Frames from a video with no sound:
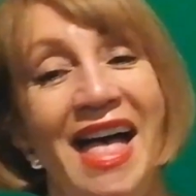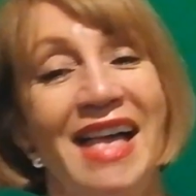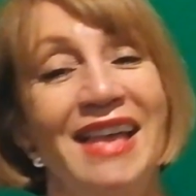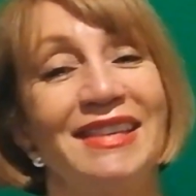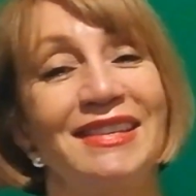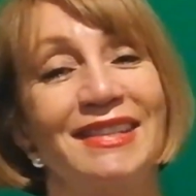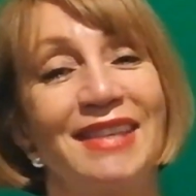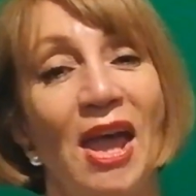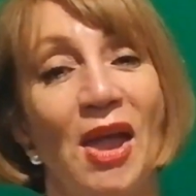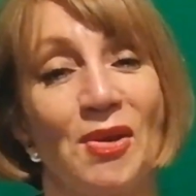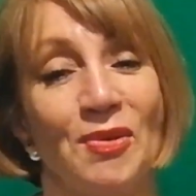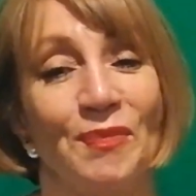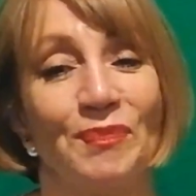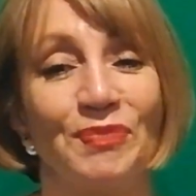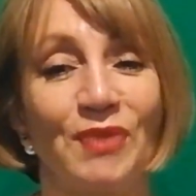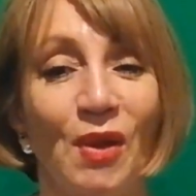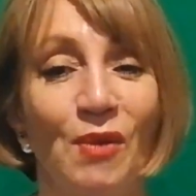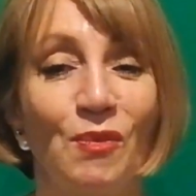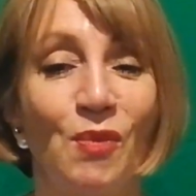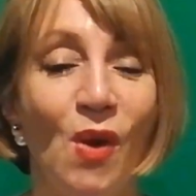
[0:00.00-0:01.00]
So,
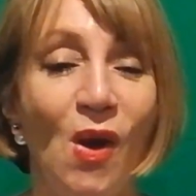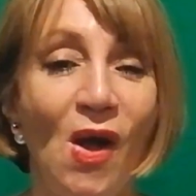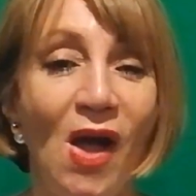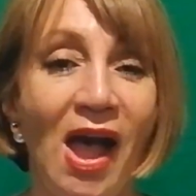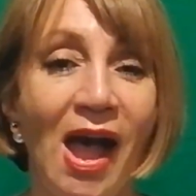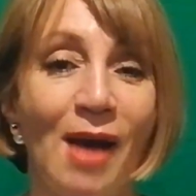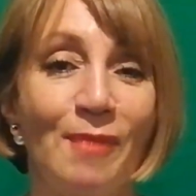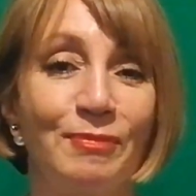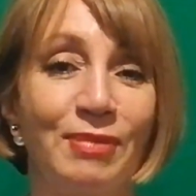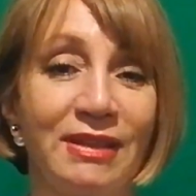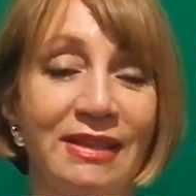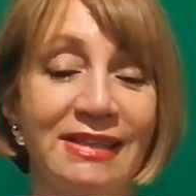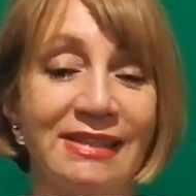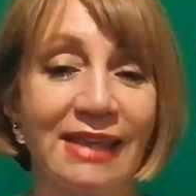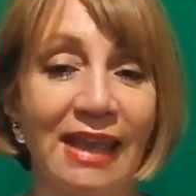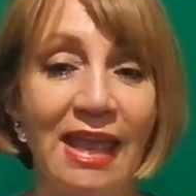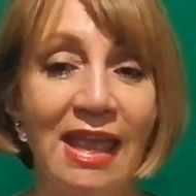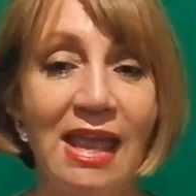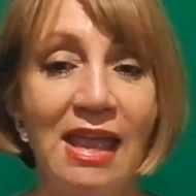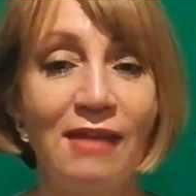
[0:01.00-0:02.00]
what happens
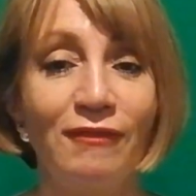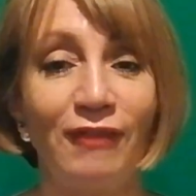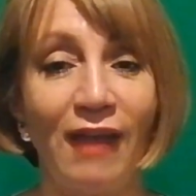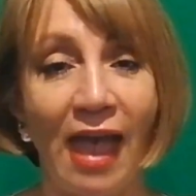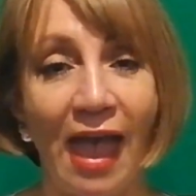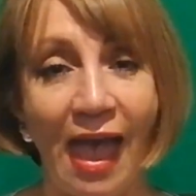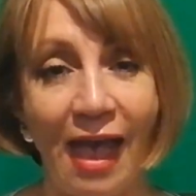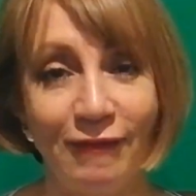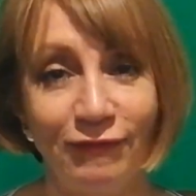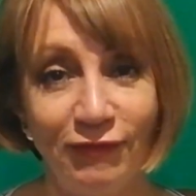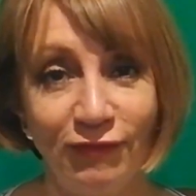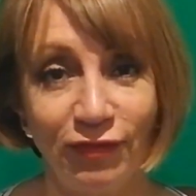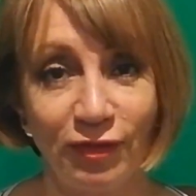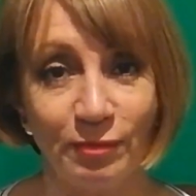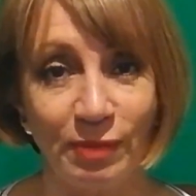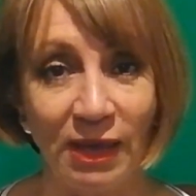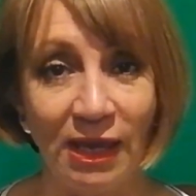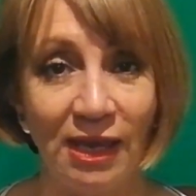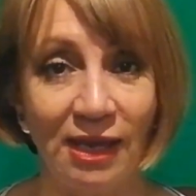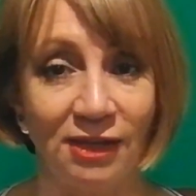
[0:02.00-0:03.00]
if, heaven
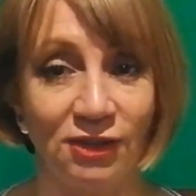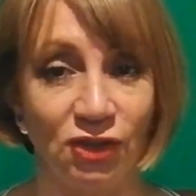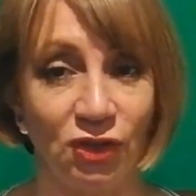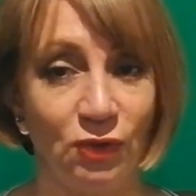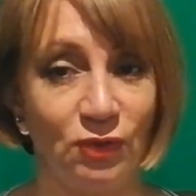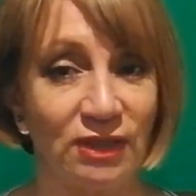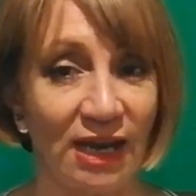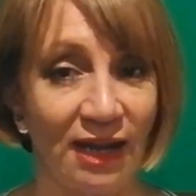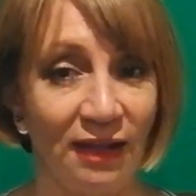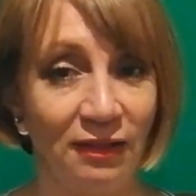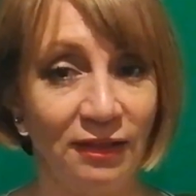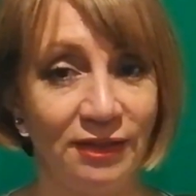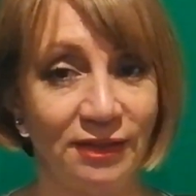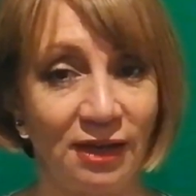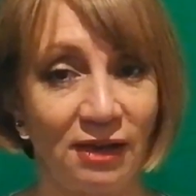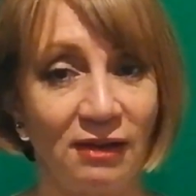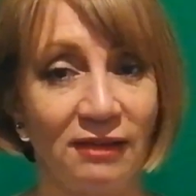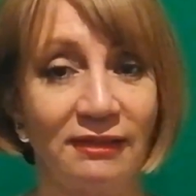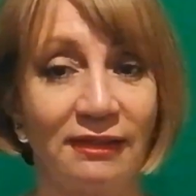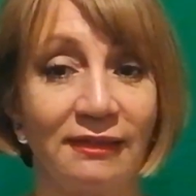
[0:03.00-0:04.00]
forbid, you tell the
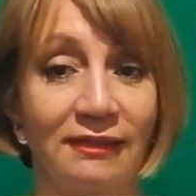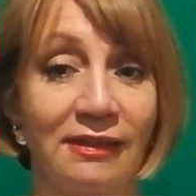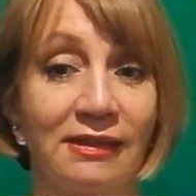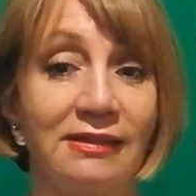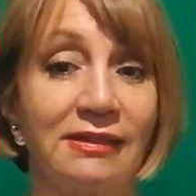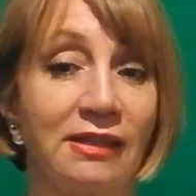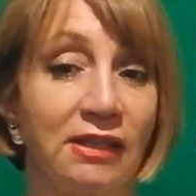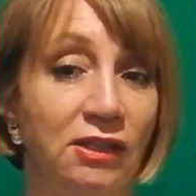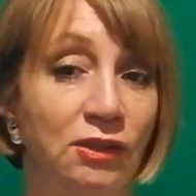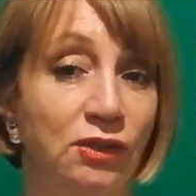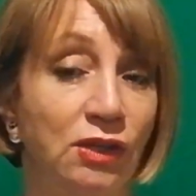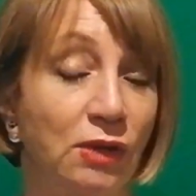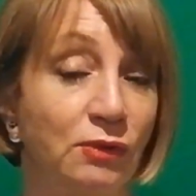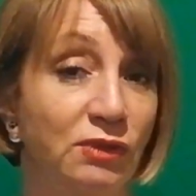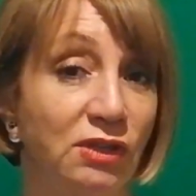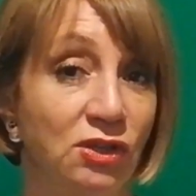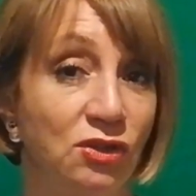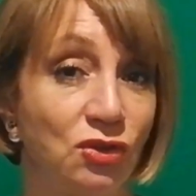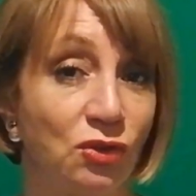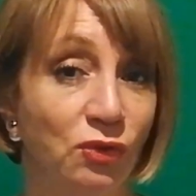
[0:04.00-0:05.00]
narcissist that you don't
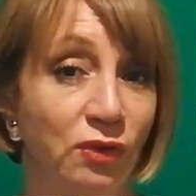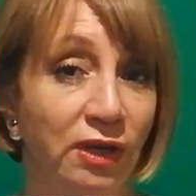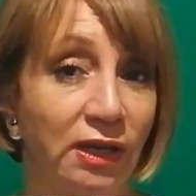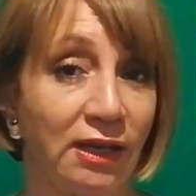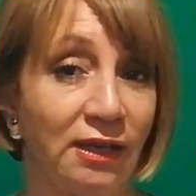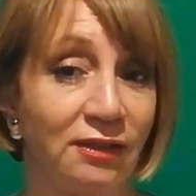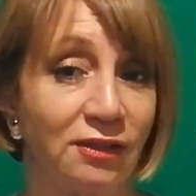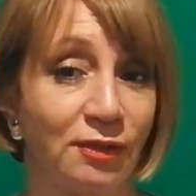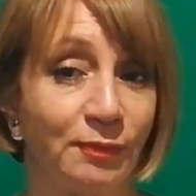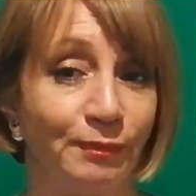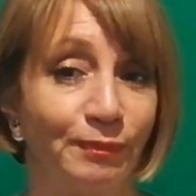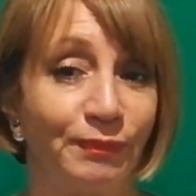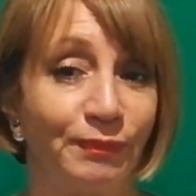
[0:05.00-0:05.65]
enjoy it?